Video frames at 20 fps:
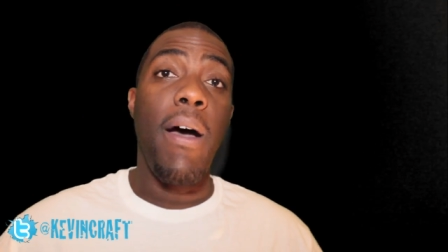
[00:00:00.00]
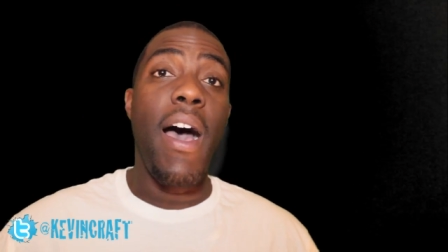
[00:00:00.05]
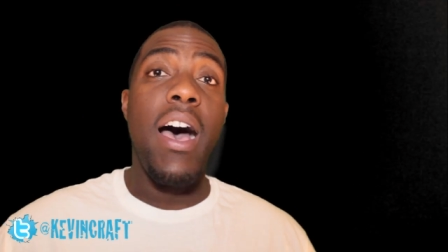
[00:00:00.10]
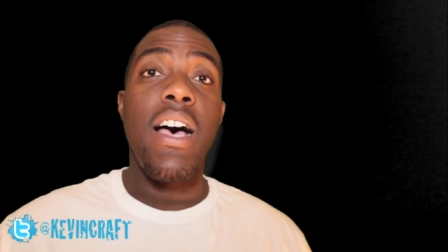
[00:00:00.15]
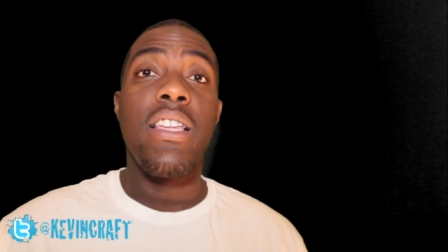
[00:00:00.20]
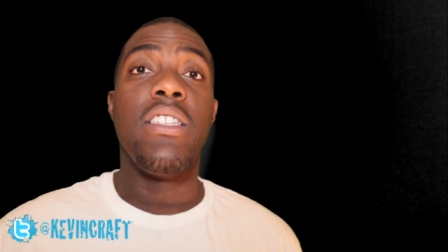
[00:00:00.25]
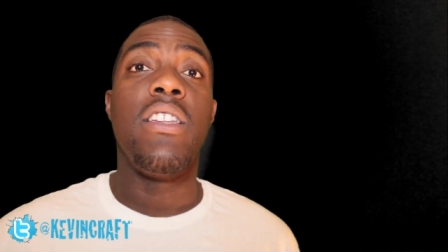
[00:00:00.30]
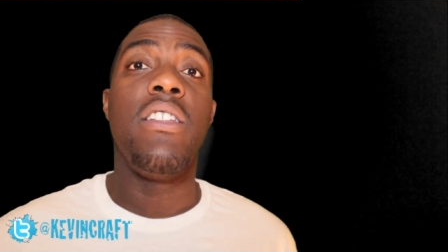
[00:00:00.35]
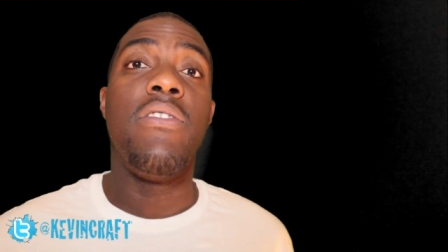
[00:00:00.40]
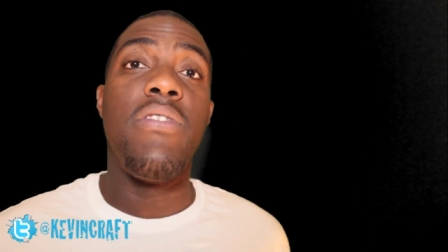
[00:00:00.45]

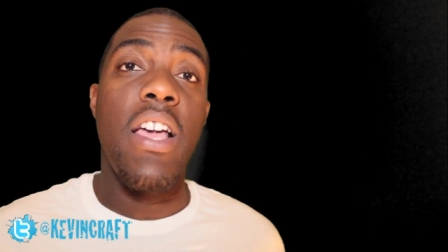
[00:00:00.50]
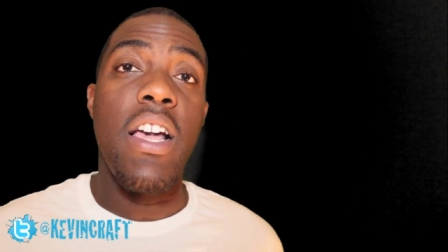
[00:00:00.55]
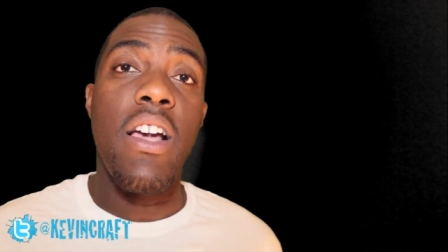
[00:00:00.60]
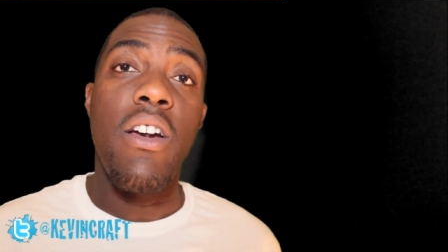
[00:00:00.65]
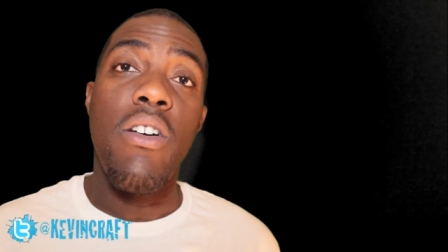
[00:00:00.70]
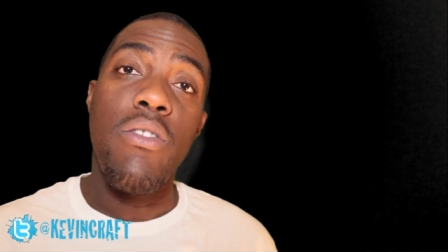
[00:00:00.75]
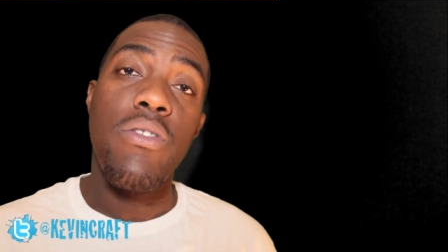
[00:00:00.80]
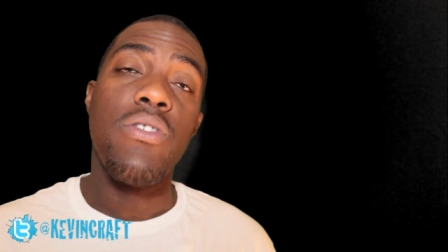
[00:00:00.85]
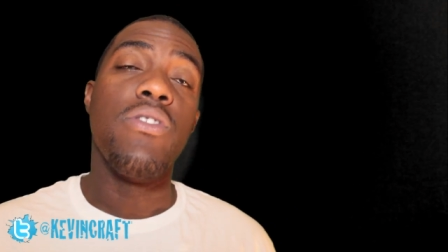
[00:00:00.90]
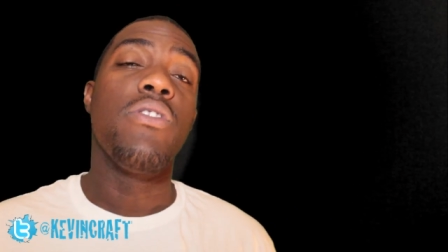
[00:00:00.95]
positive
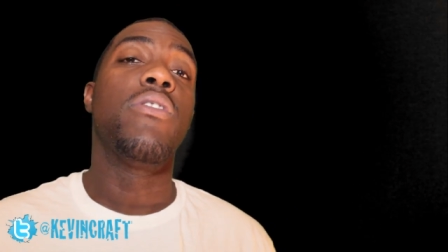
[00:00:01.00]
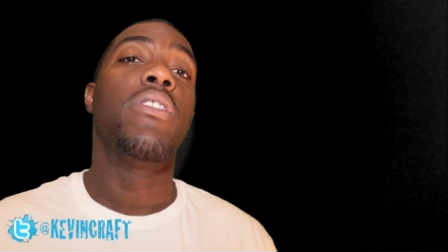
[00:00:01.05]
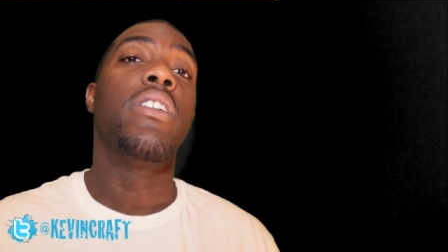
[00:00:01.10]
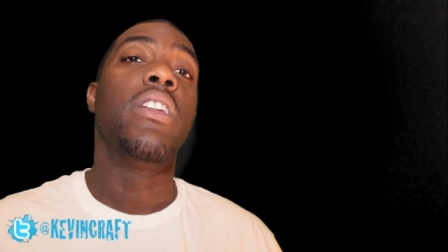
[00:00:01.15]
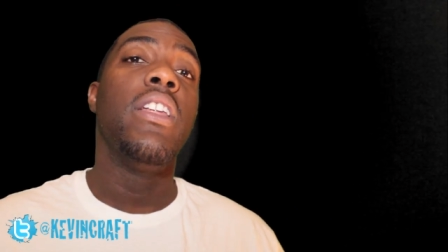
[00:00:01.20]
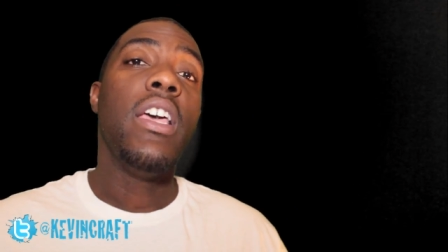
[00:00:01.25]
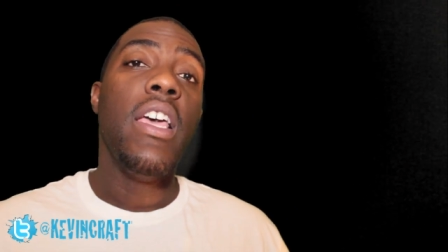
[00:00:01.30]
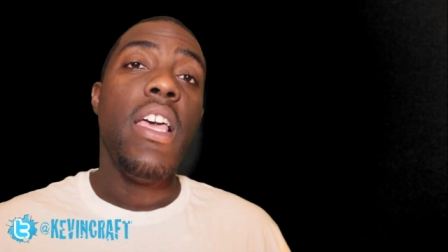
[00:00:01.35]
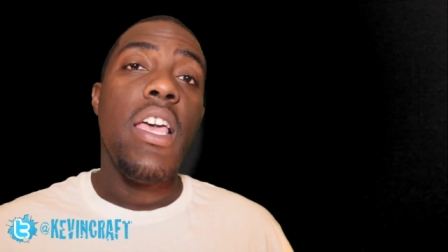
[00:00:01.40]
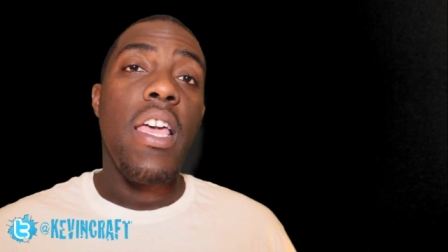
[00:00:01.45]
that goes
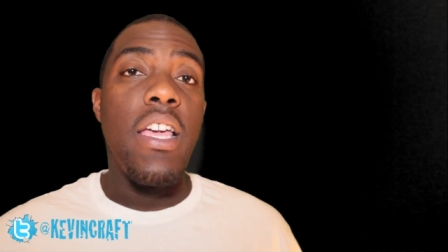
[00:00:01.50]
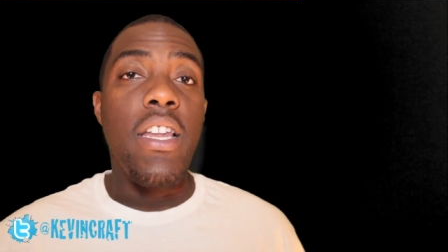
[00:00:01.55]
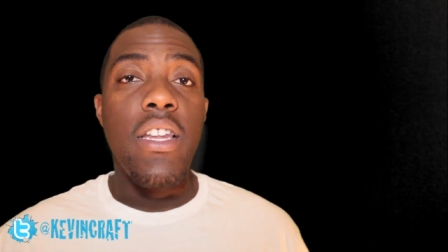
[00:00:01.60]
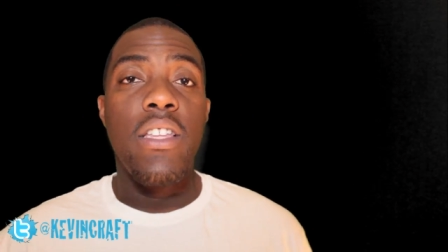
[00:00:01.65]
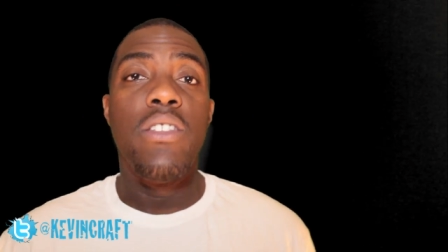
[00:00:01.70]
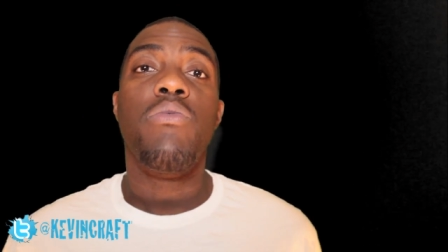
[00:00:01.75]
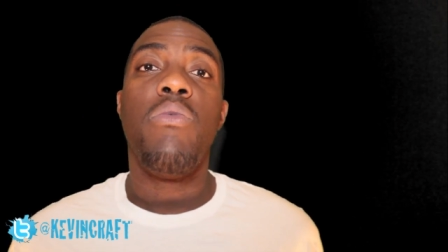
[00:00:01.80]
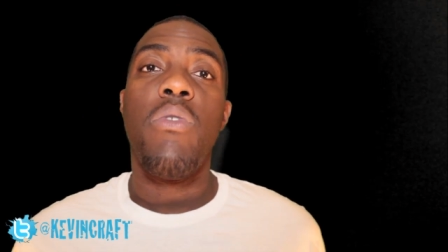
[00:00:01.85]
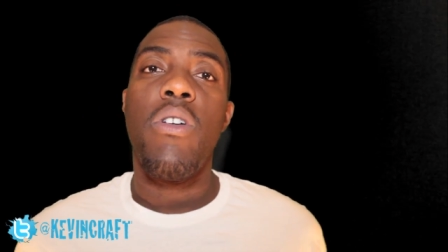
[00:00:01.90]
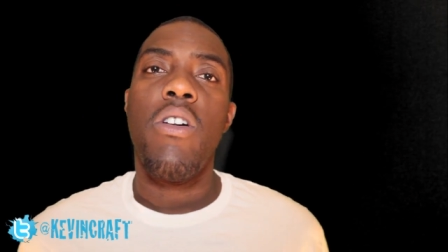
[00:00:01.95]
on in
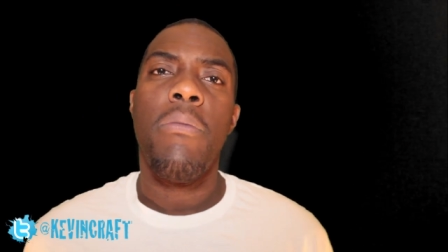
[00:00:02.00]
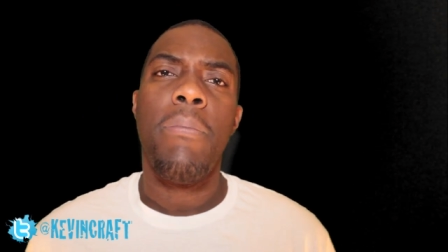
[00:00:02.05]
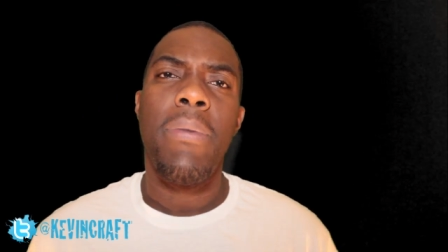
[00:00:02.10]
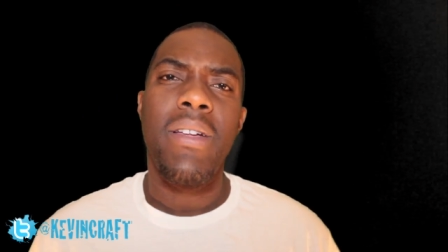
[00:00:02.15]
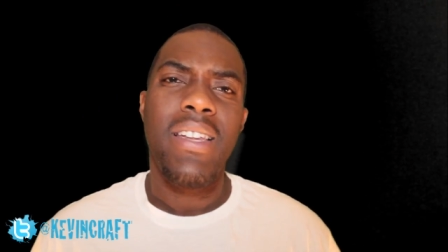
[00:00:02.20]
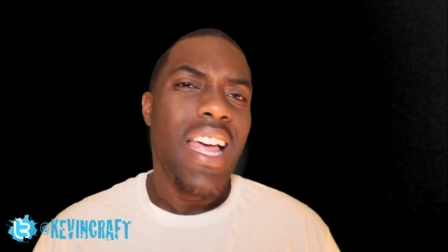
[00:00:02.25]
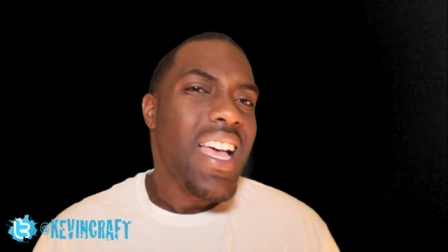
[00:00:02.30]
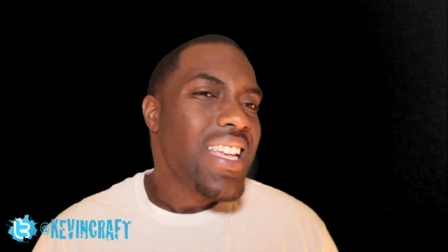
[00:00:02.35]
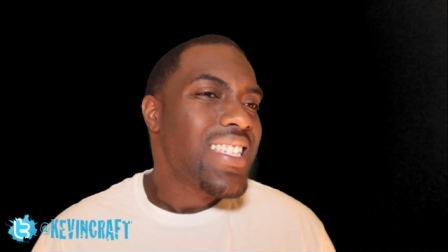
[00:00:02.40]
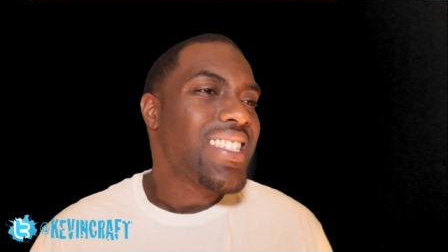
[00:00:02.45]
this world,
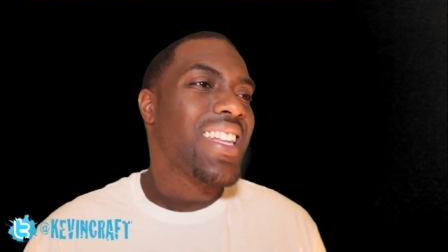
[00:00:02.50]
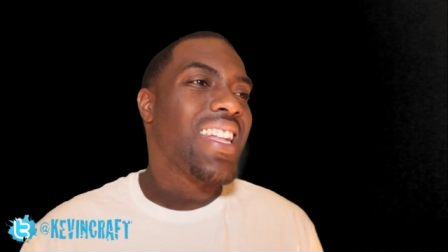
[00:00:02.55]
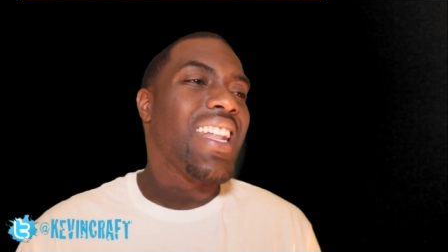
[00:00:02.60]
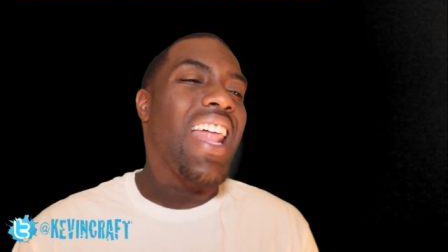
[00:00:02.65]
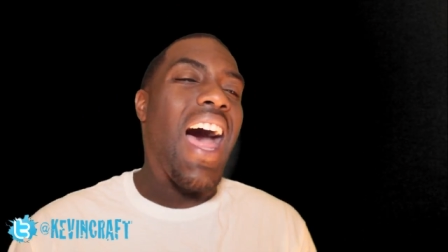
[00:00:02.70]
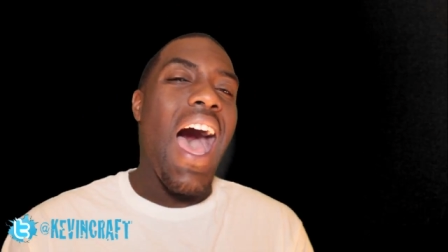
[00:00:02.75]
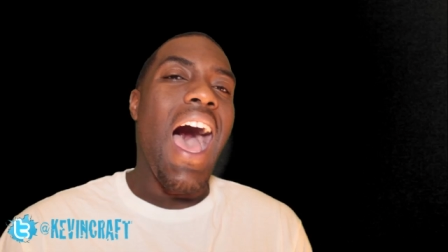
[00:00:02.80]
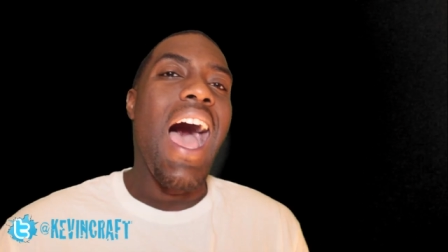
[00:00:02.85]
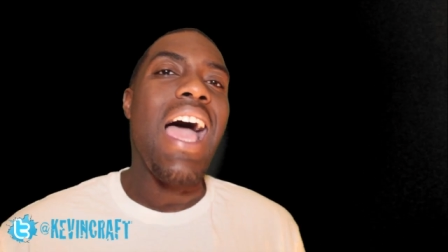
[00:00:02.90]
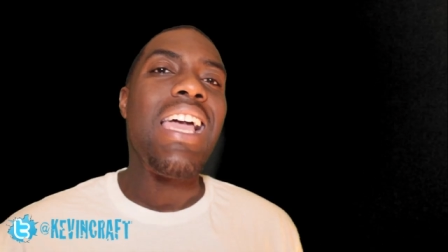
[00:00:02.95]
but that's a
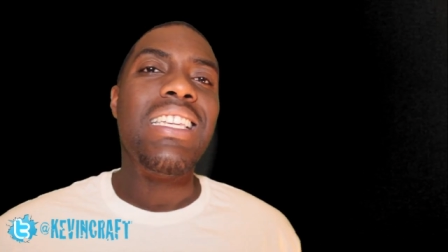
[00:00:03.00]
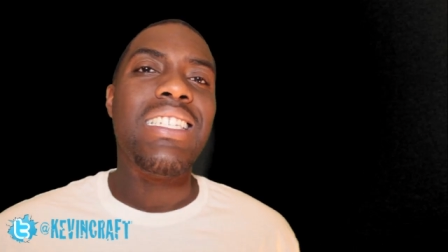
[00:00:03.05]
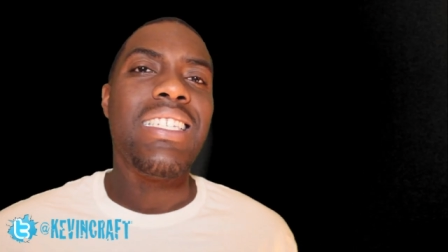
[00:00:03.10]
lie.